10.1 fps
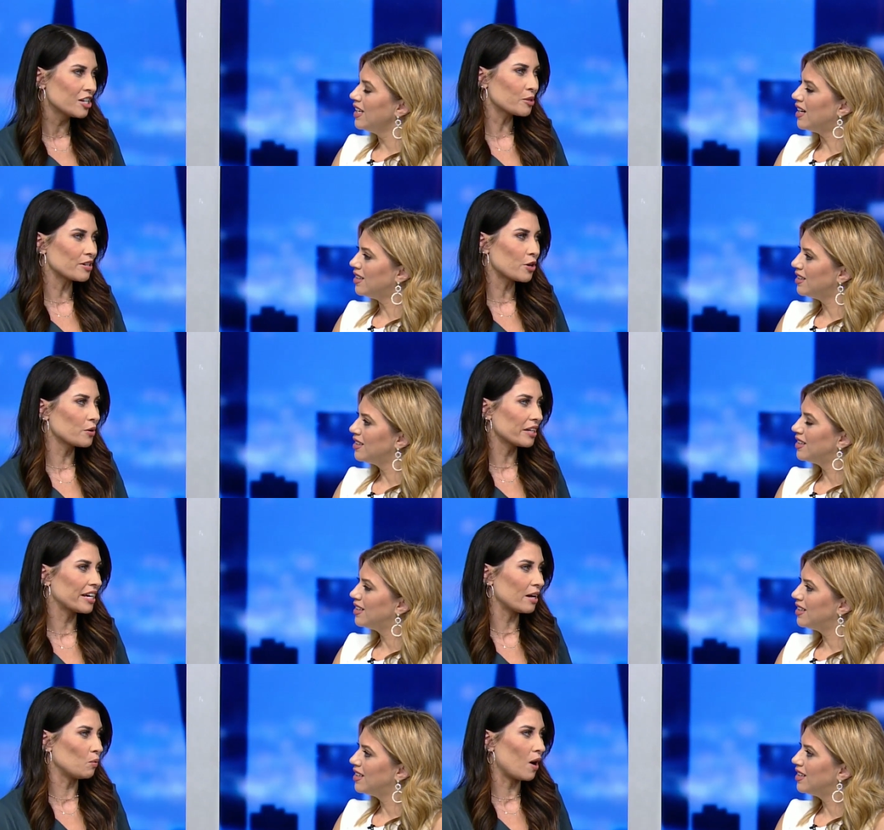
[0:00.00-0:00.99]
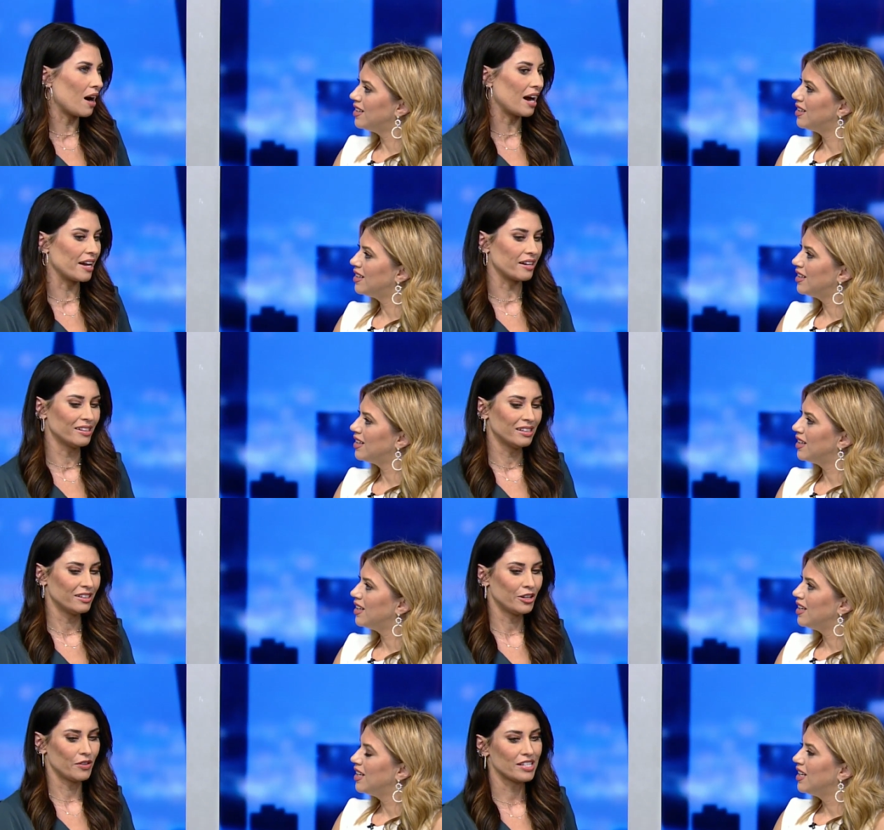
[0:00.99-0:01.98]
Speaker 1: Yeah. So I totally get why, you
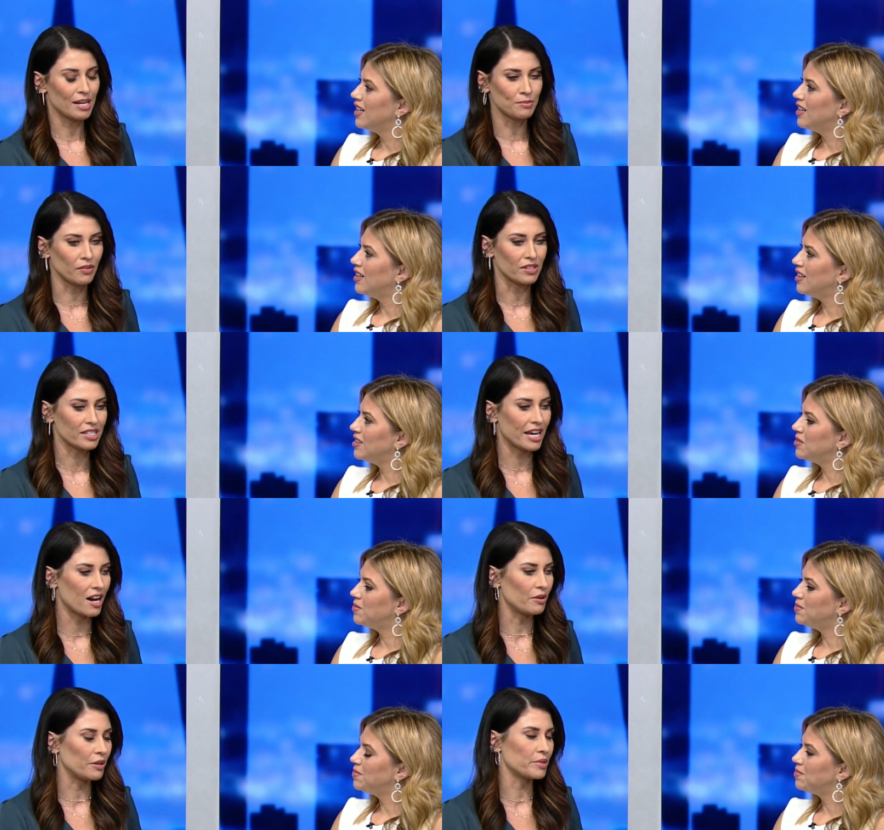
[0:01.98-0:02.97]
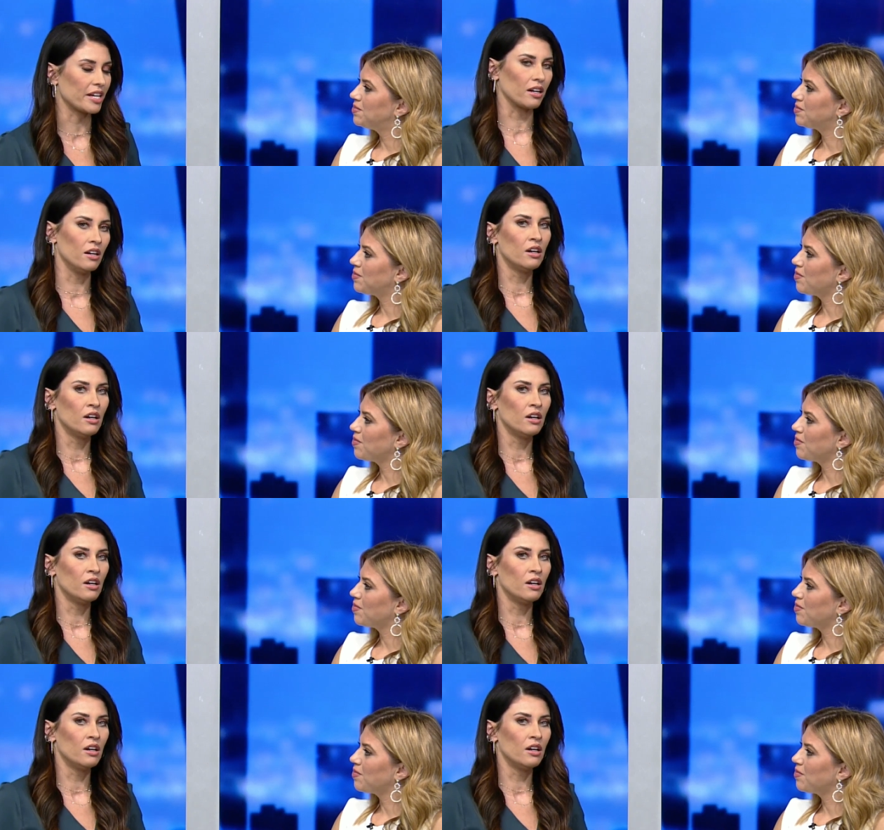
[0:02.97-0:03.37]
know, they stepped on the scale and it was like a,